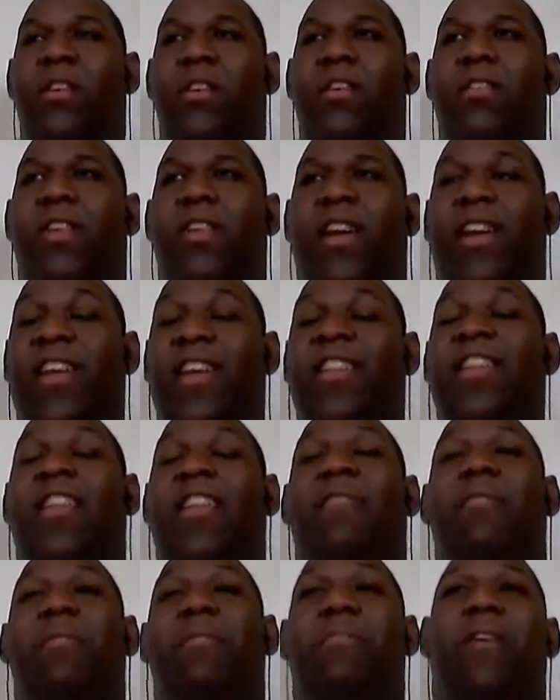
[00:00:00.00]
Like, he
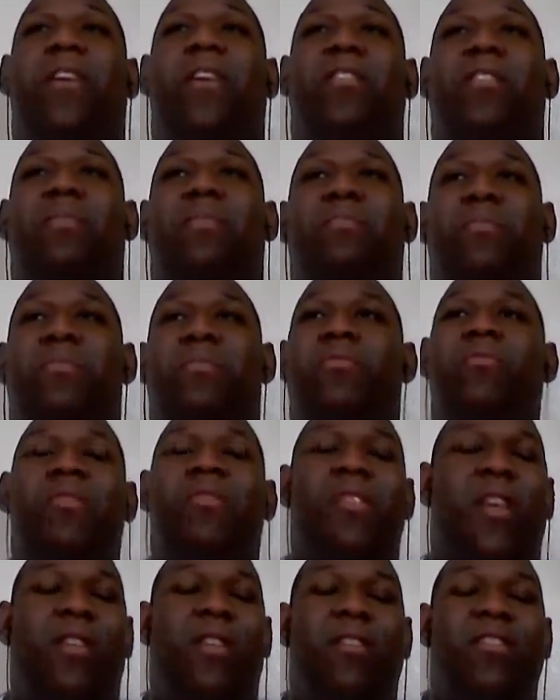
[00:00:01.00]
did it with Majin
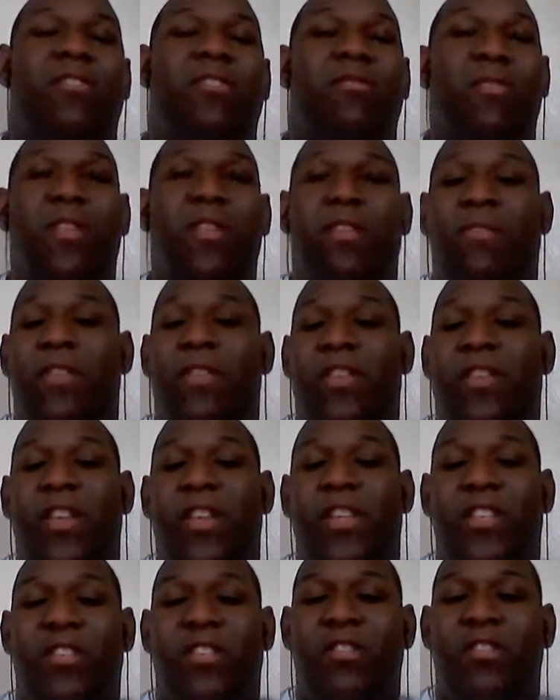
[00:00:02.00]
Buu, and now he's doing it with
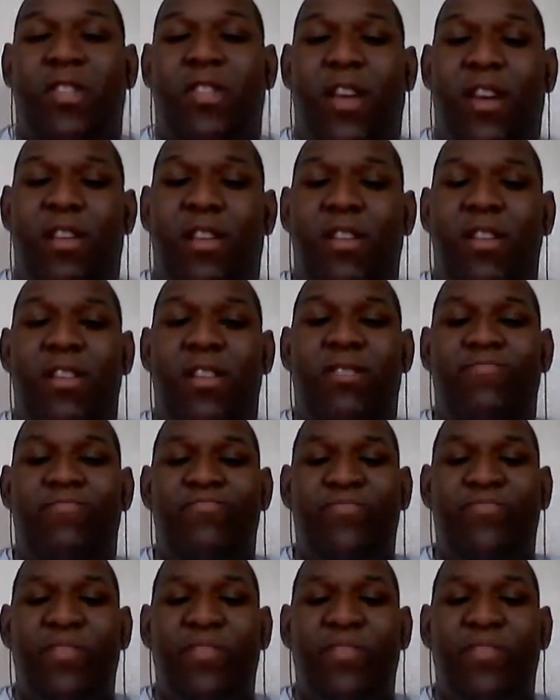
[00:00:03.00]
this, you know, character.